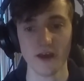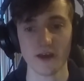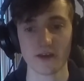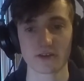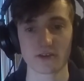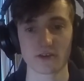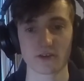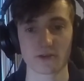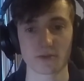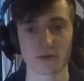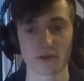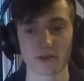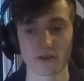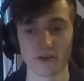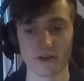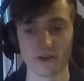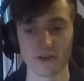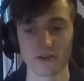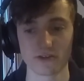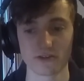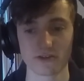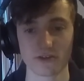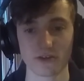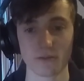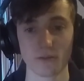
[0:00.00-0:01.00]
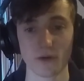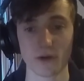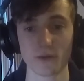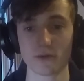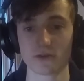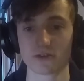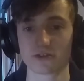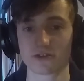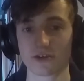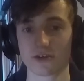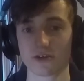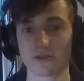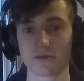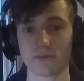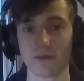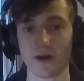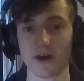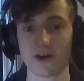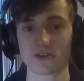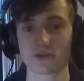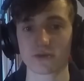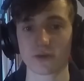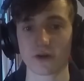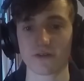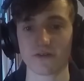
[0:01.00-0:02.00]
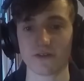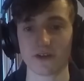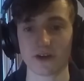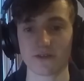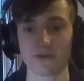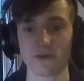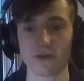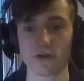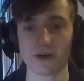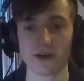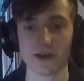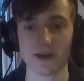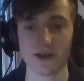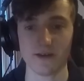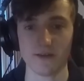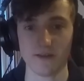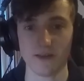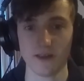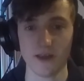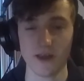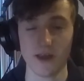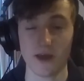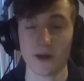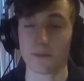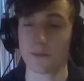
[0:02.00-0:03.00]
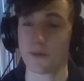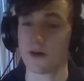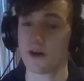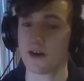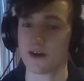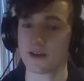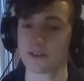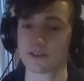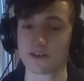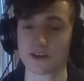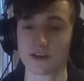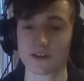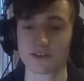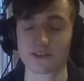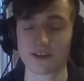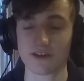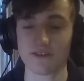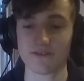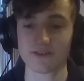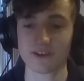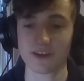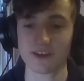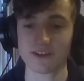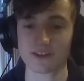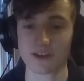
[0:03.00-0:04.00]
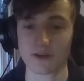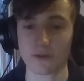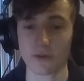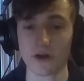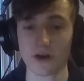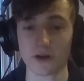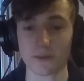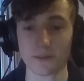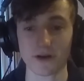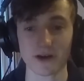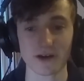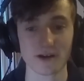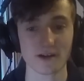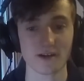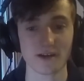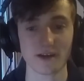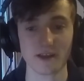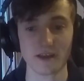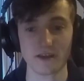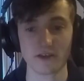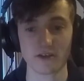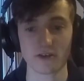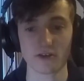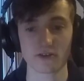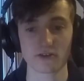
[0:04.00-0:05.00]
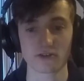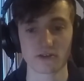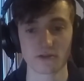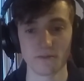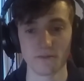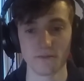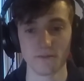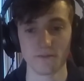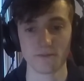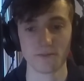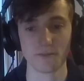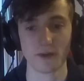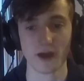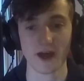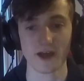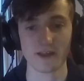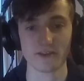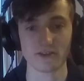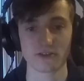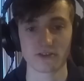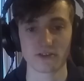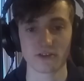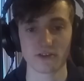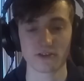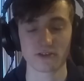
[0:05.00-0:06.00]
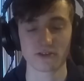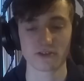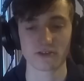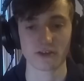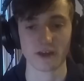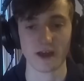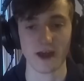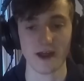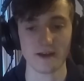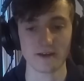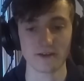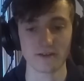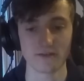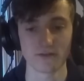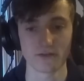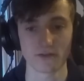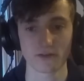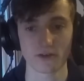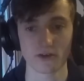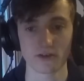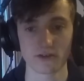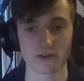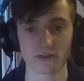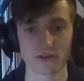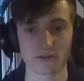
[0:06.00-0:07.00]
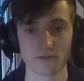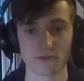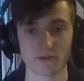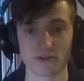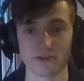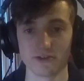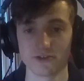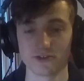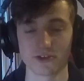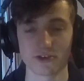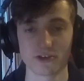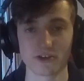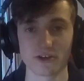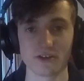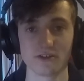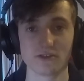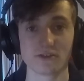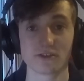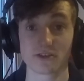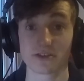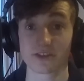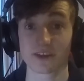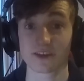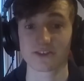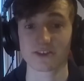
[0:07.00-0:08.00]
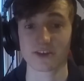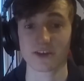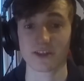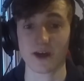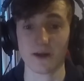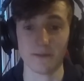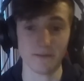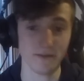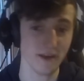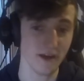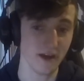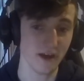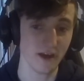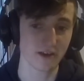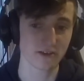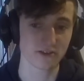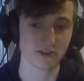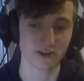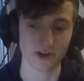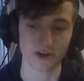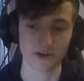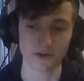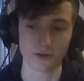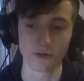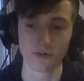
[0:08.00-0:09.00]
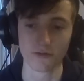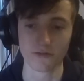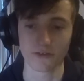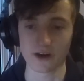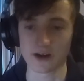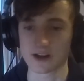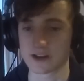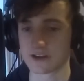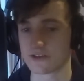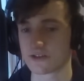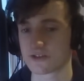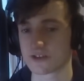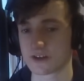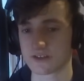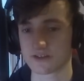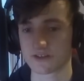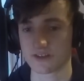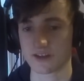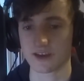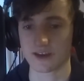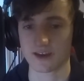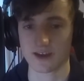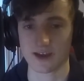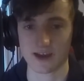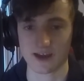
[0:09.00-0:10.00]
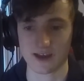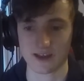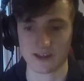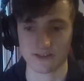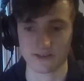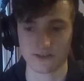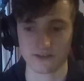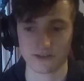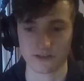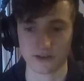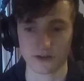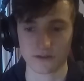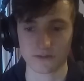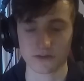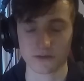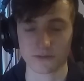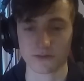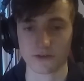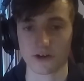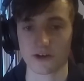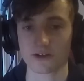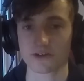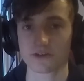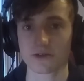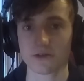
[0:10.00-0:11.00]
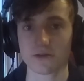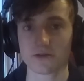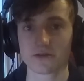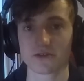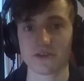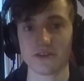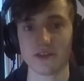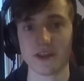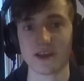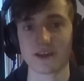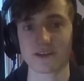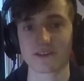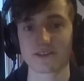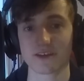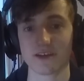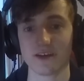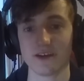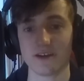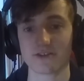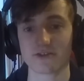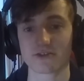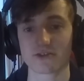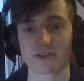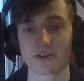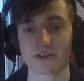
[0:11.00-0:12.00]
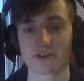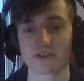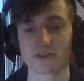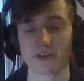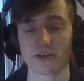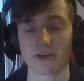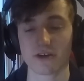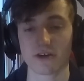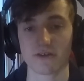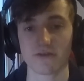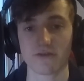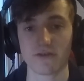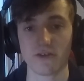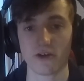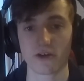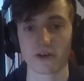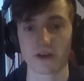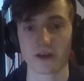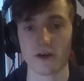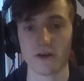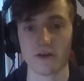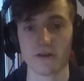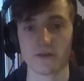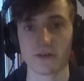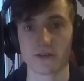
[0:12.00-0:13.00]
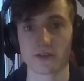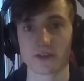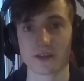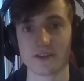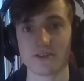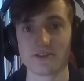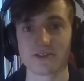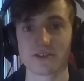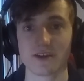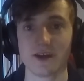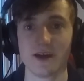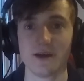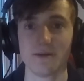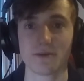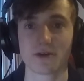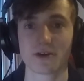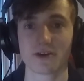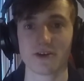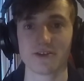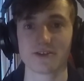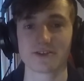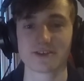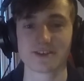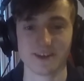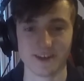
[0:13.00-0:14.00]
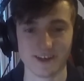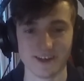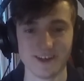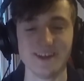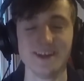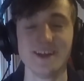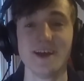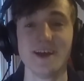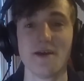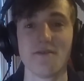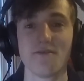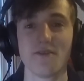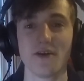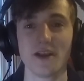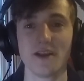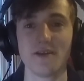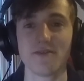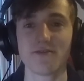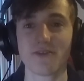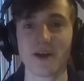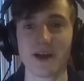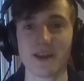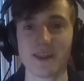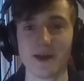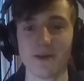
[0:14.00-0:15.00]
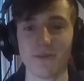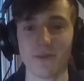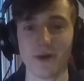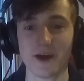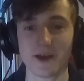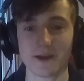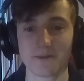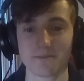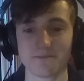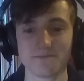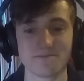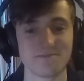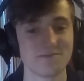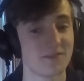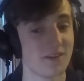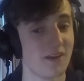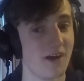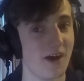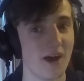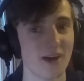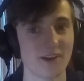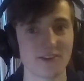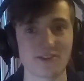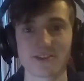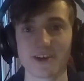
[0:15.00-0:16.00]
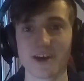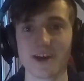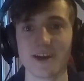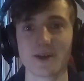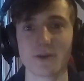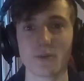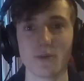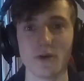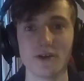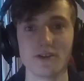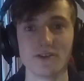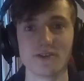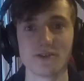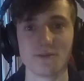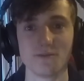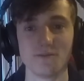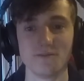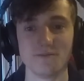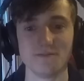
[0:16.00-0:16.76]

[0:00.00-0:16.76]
Just because in World War II, battles weren't really fought here, but in the 1970s they were apparently. You've got some Panzers and you've got some Centurions and things like that. So all very interesting, and I'm surprised no one's nicked it and tried to flog it off on the internet, because if I lived around that way, I certainly would.